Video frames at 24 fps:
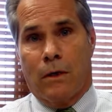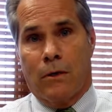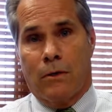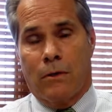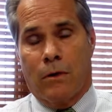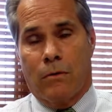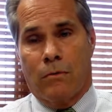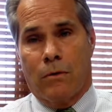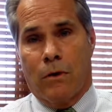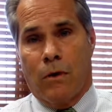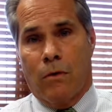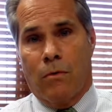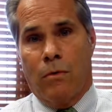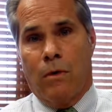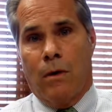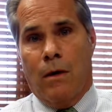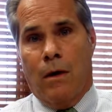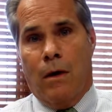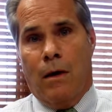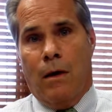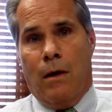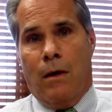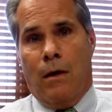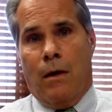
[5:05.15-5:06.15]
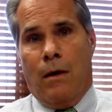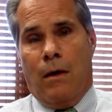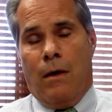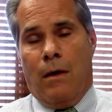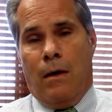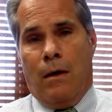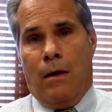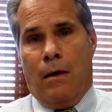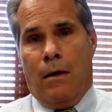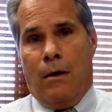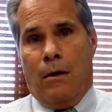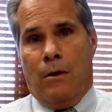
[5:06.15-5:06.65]
So don't
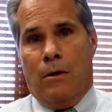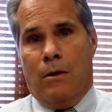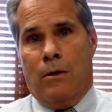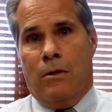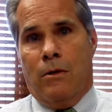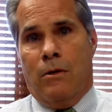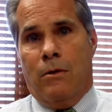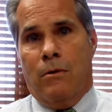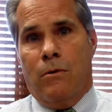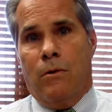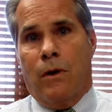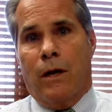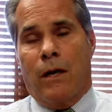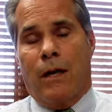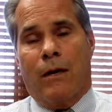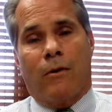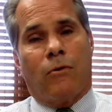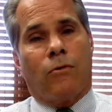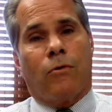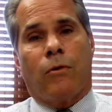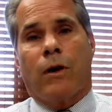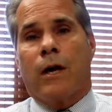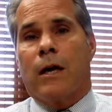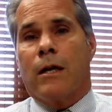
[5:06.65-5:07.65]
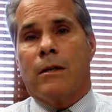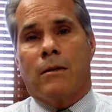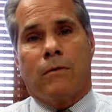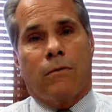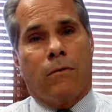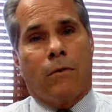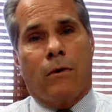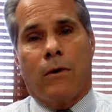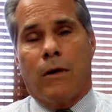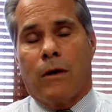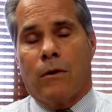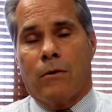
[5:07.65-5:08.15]
do any
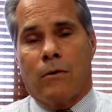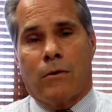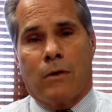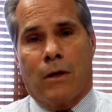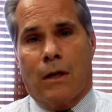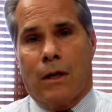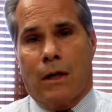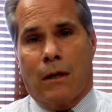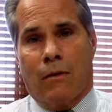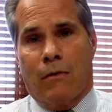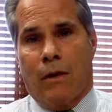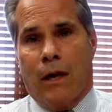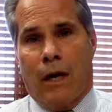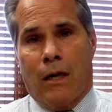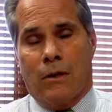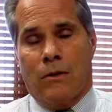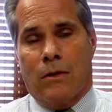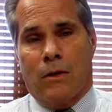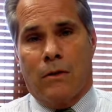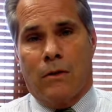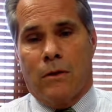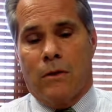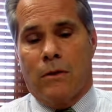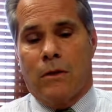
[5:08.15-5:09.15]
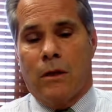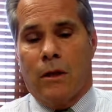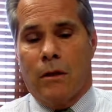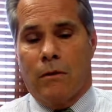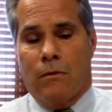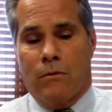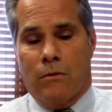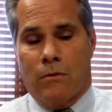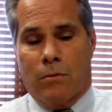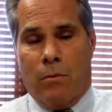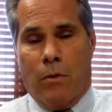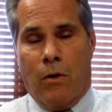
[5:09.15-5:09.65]
transferring or selling of assets until
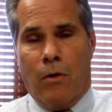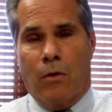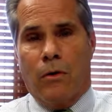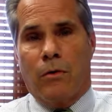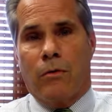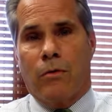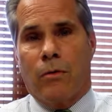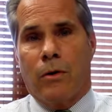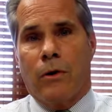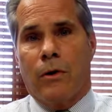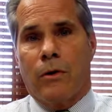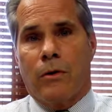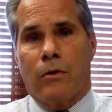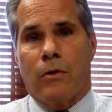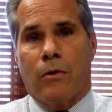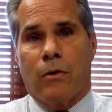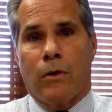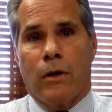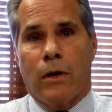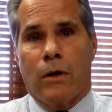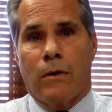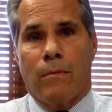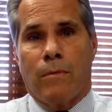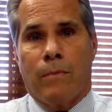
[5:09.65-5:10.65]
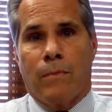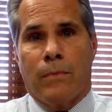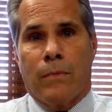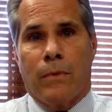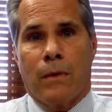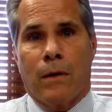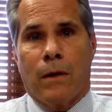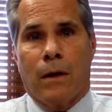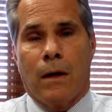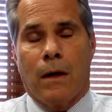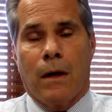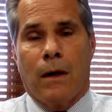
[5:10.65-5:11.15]
you've spoken to an attorney
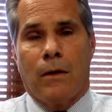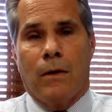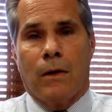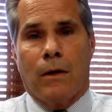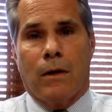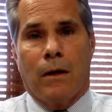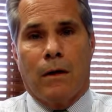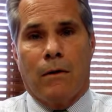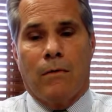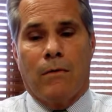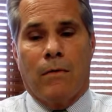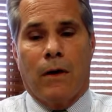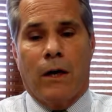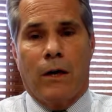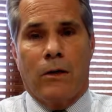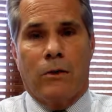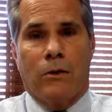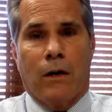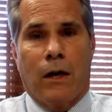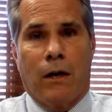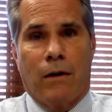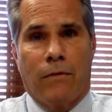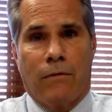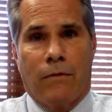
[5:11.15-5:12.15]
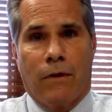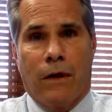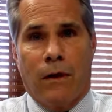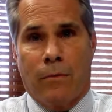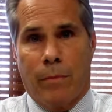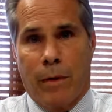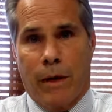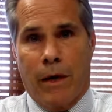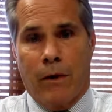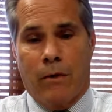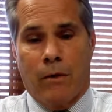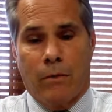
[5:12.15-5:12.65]
that can advise you how to file
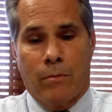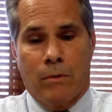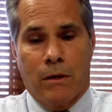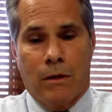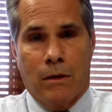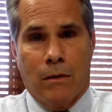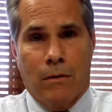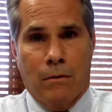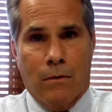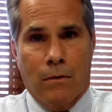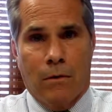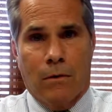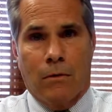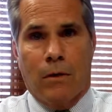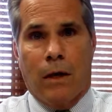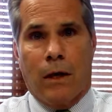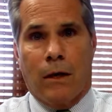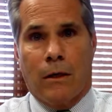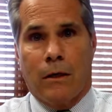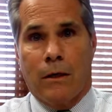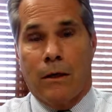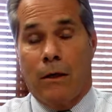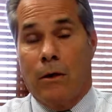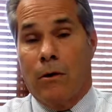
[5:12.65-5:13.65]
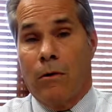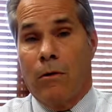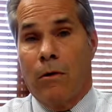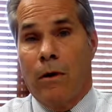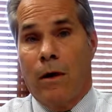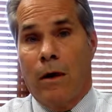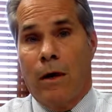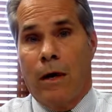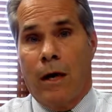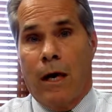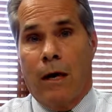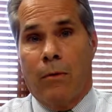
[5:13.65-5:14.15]
bankruptcy correctly
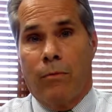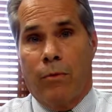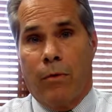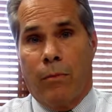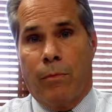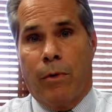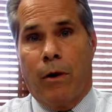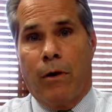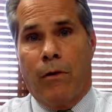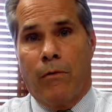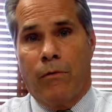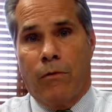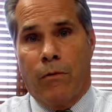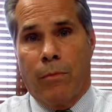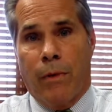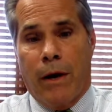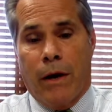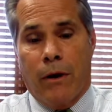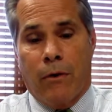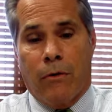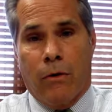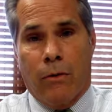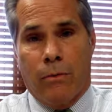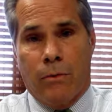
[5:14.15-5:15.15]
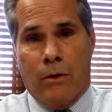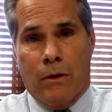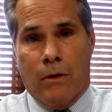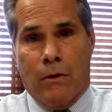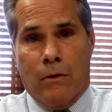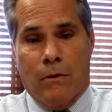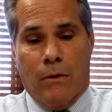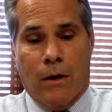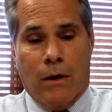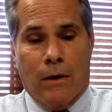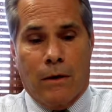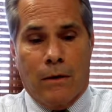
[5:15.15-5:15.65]
and prepare for bankruptcy
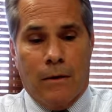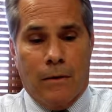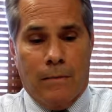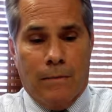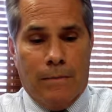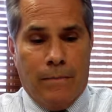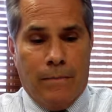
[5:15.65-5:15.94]
correctly.